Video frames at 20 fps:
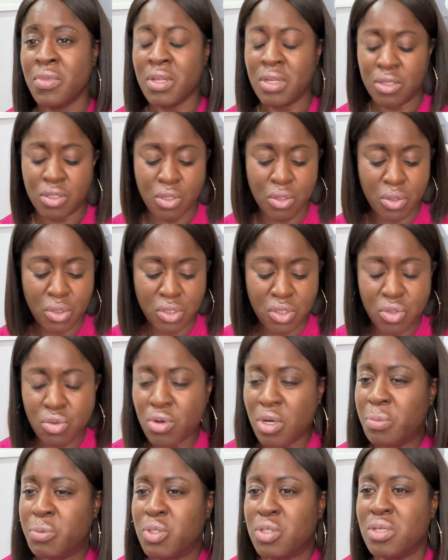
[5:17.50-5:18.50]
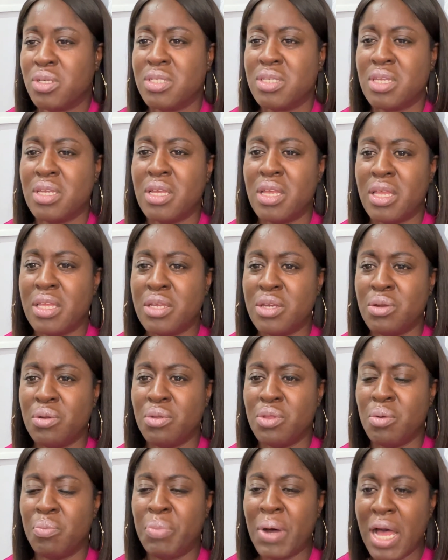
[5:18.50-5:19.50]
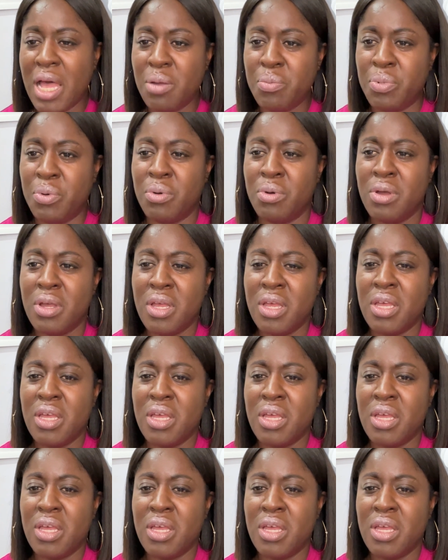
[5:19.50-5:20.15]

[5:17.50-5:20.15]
So the scriptures, you know, the Bible,